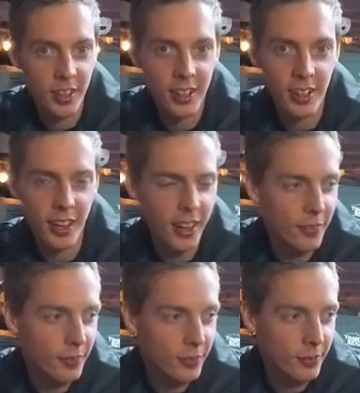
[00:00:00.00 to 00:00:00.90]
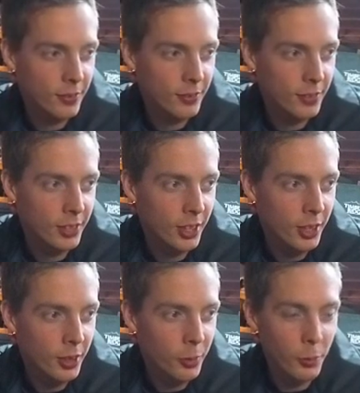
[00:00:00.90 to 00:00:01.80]
yeah,
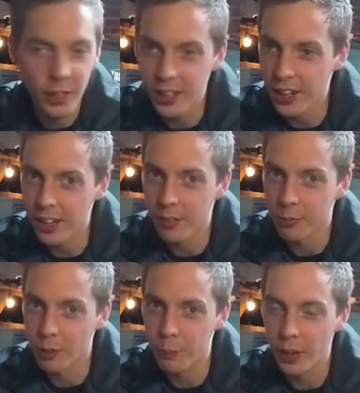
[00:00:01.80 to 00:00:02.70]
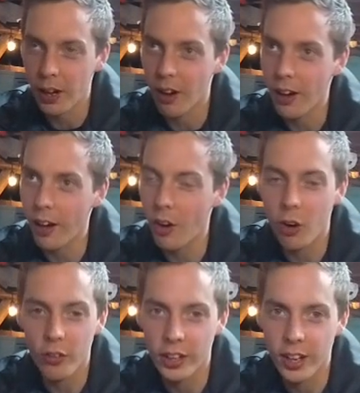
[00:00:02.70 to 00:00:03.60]
we uh, ripped out
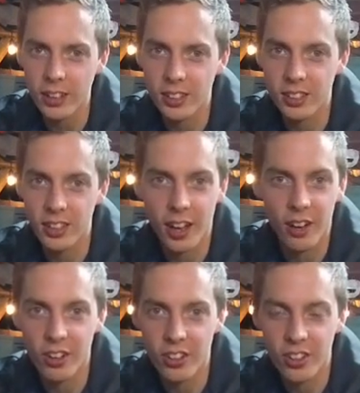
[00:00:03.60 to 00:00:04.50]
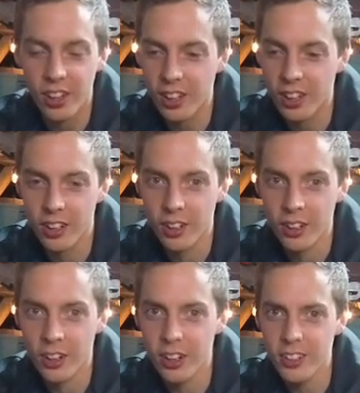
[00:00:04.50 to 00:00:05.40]
all the guts out of the
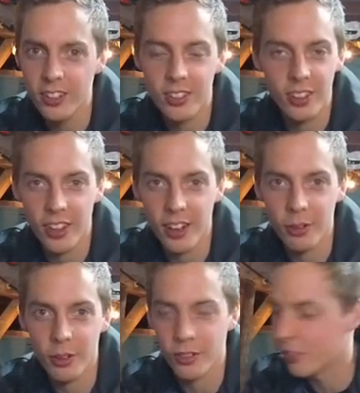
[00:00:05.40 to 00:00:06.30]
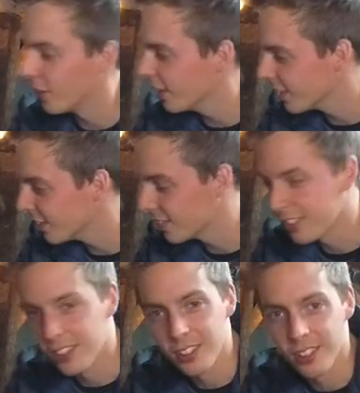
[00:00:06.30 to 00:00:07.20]
hood so that it would fit
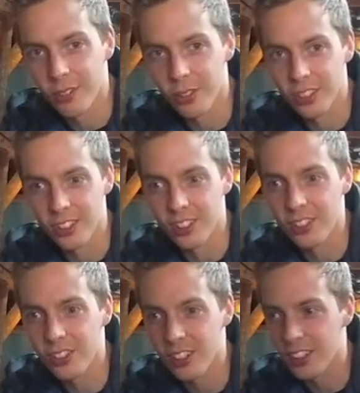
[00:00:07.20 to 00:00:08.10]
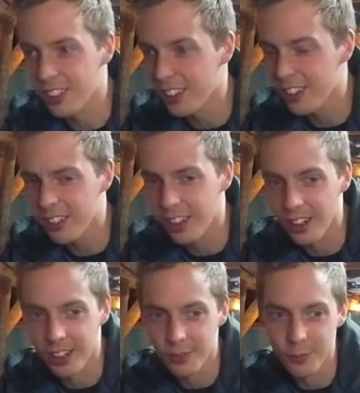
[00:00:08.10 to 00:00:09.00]
with this engine in there.
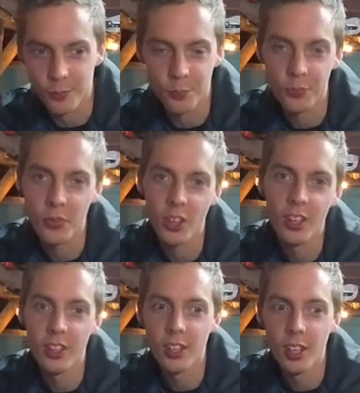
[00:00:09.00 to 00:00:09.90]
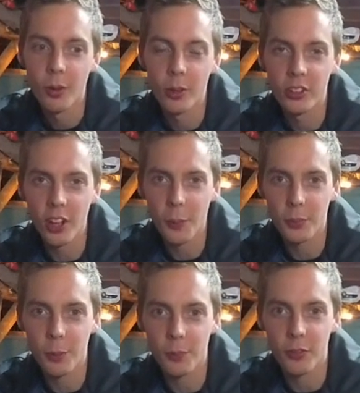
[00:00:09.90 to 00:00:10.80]
Um, we chopped
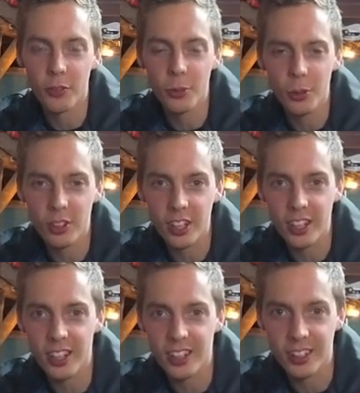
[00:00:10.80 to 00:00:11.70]
up the fuel tank a